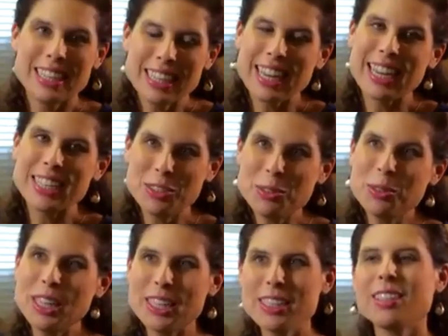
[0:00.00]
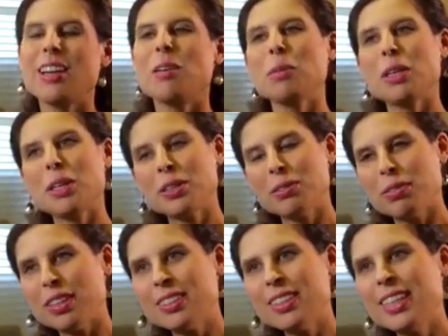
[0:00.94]
Yeah, I taught at Columbia
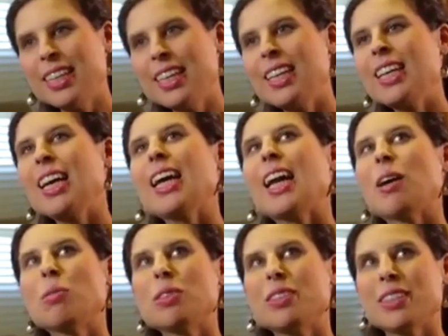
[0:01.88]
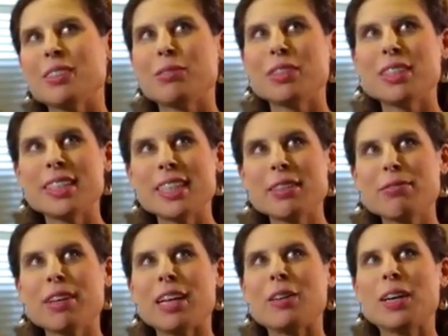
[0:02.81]
University, and I was a visiting
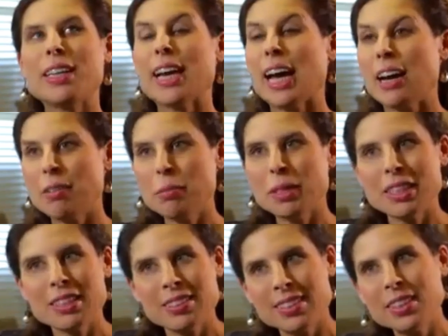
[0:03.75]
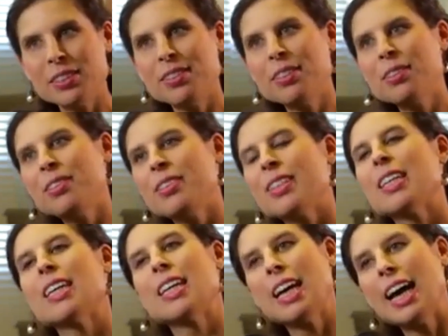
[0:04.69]
fellow at the Harriman Institute
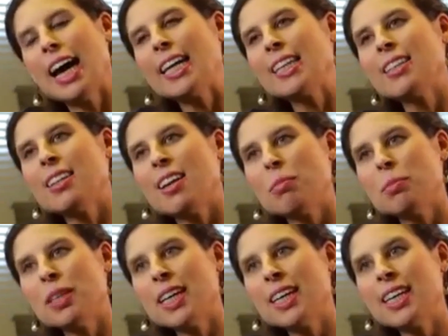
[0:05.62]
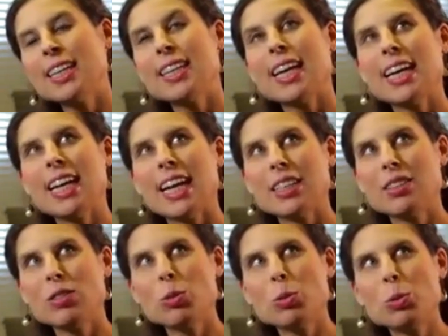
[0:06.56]
at Columbia, and then I
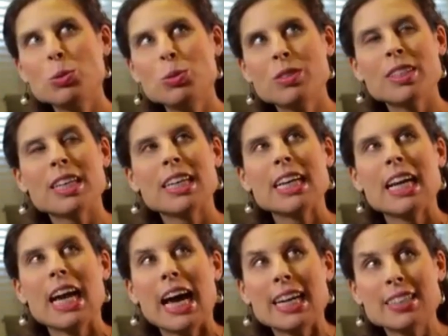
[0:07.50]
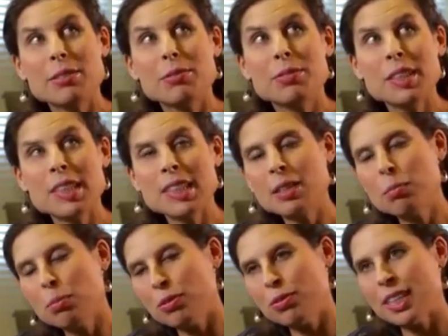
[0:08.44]
taught as a visiting
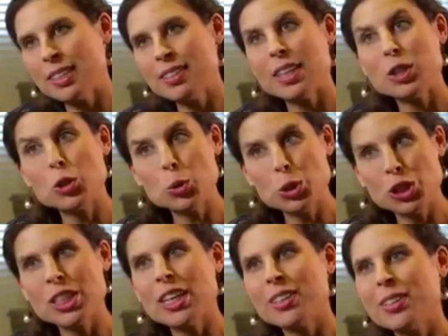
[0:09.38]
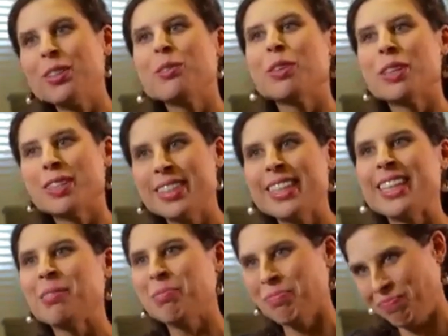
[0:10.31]
professor at Georgetown University.